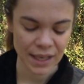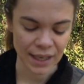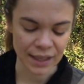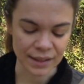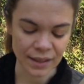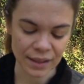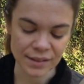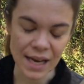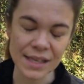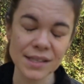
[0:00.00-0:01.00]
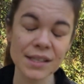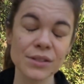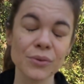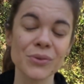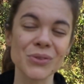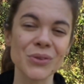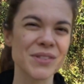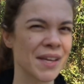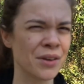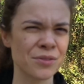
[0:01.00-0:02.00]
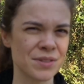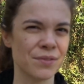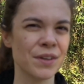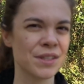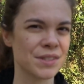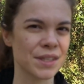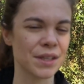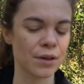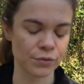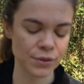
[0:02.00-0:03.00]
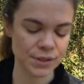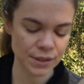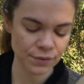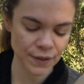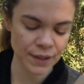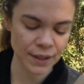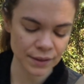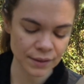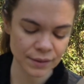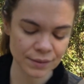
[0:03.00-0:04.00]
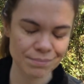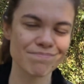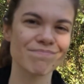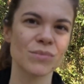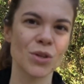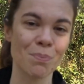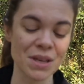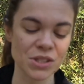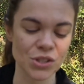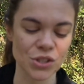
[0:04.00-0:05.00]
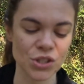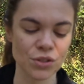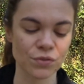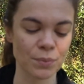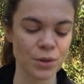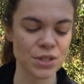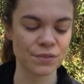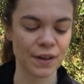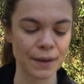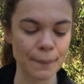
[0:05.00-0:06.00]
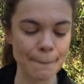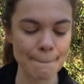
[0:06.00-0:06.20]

And that is also a sign of divinity, of receiving the message from the divine.